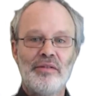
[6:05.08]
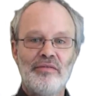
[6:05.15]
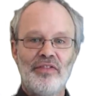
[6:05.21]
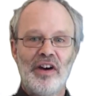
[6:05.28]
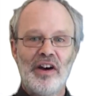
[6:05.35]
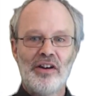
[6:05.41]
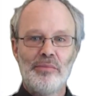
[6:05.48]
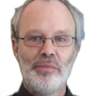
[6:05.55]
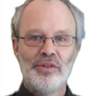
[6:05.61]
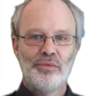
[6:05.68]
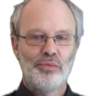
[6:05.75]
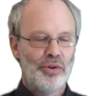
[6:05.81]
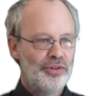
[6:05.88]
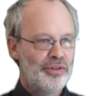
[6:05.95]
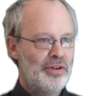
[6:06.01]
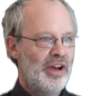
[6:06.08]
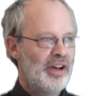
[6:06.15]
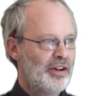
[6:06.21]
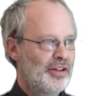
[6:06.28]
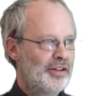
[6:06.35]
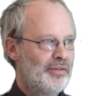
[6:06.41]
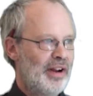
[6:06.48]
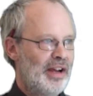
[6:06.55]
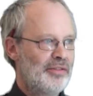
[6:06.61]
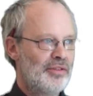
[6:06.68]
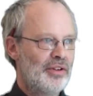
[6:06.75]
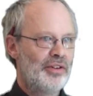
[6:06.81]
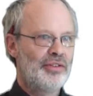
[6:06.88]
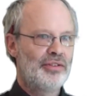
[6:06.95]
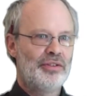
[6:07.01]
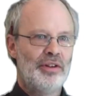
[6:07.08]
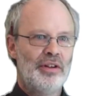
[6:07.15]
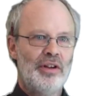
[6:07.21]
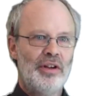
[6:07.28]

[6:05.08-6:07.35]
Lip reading: environment, what's going on around us,